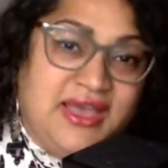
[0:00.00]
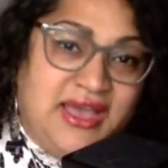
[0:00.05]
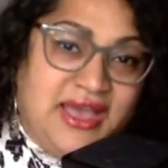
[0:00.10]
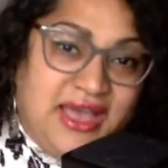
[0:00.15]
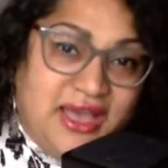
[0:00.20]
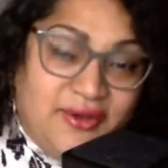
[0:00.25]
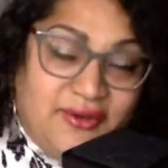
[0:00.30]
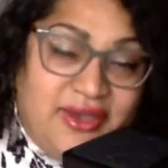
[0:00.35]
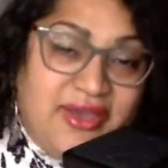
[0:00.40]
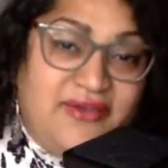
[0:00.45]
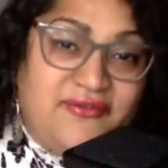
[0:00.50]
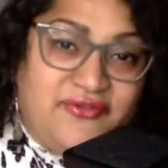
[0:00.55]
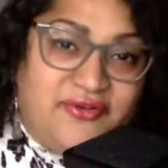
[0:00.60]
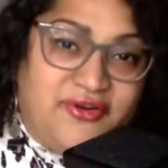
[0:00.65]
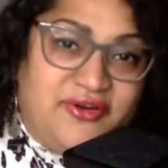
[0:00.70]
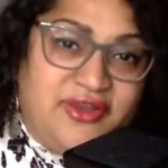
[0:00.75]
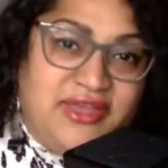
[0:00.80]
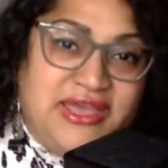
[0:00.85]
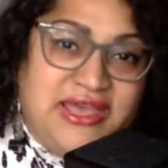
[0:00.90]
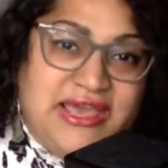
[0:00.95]

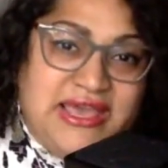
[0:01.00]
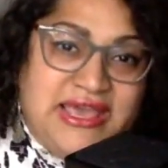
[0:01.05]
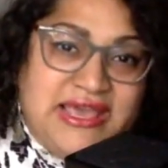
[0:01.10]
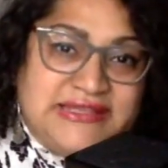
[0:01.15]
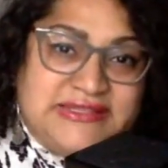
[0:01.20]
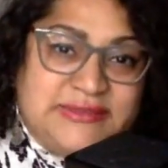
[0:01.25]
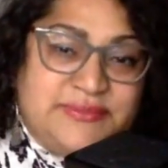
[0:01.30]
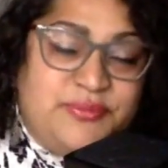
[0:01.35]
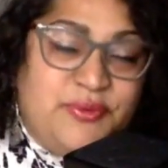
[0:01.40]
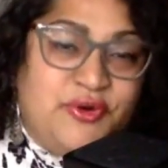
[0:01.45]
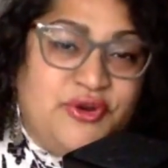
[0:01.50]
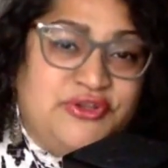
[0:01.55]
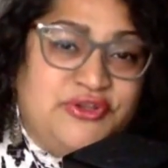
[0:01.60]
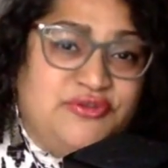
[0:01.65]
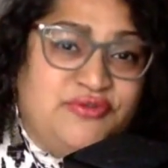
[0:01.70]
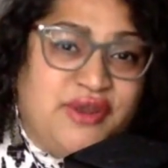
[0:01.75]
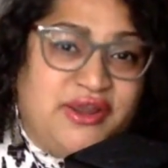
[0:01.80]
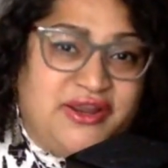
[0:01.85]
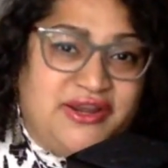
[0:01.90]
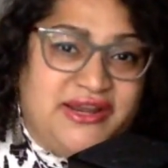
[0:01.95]
However, it's important to
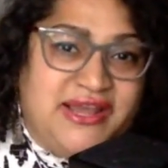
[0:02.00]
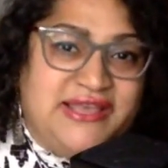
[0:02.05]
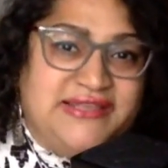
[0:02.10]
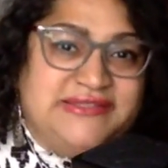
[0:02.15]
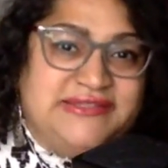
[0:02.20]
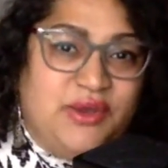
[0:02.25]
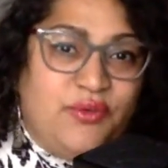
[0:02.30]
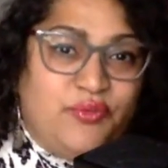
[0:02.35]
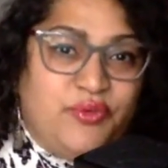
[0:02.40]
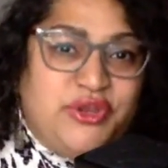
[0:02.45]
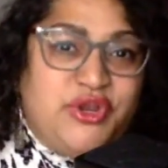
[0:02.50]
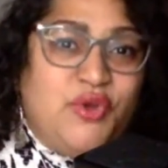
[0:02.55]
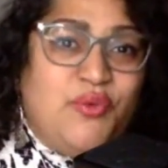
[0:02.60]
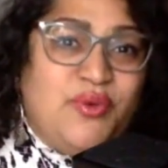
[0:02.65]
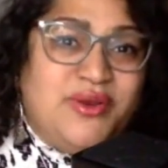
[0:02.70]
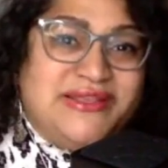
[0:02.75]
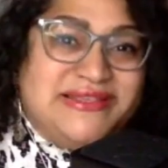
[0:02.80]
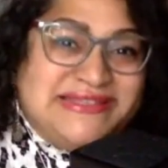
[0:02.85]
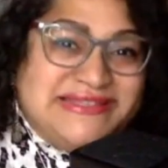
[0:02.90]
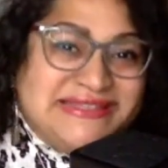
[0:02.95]
recognize that we don't
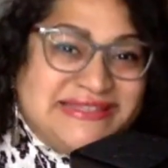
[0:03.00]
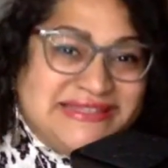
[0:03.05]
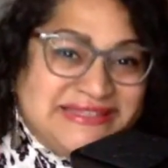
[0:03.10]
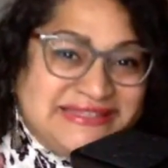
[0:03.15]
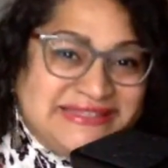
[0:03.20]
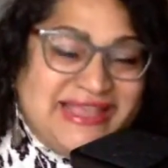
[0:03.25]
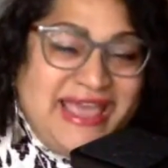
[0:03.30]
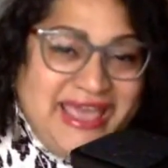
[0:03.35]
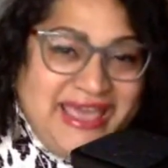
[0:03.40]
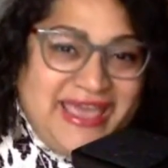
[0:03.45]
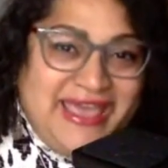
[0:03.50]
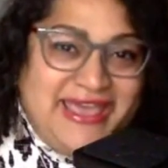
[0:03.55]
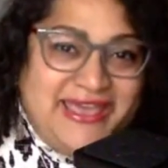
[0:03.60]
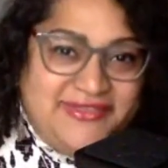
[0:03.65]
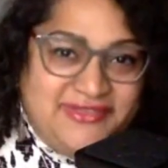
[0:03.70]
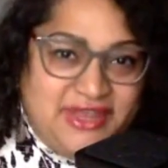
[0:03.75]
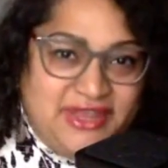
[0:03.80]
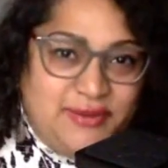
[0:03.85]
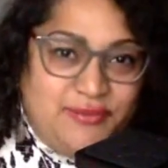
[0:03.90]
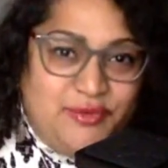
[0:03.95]
want to stay
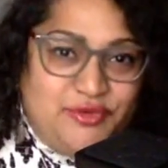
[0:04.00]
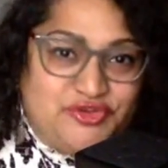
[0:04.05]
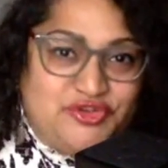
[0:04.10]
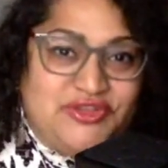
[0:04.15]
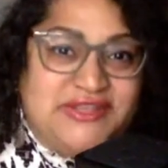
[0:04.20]
in that emotion.